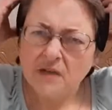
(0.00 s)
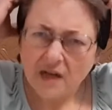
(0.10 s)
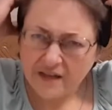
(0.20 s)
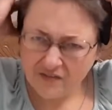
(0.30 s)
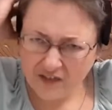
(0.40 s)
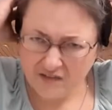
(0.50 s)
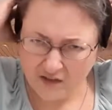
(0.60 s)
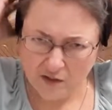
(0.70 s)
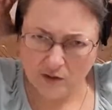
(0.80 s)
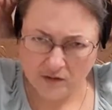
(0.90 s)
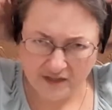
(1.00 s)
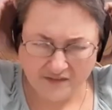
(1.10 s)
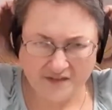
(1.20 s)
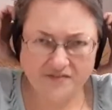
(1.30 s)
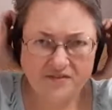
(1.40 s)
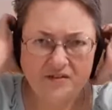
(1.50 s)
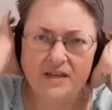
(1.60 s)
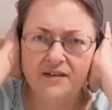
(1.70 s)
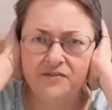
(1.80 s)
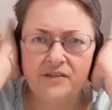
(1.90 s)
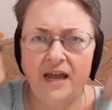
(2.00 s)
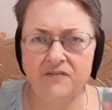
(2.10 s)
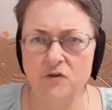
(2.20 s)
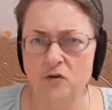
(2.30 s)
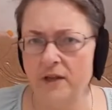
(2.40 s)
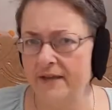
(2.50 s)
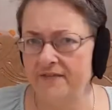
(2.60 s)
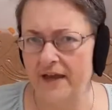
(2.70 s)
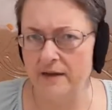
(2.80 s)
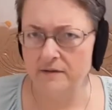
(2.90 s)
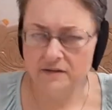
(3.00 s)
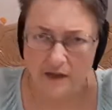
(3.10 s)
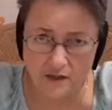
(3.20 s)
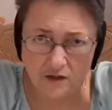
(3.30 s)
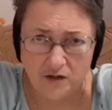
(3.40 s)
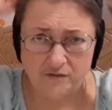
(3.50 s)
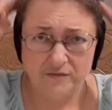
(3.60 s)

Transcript: You think they go like this. Yes, they have to go like that, not a,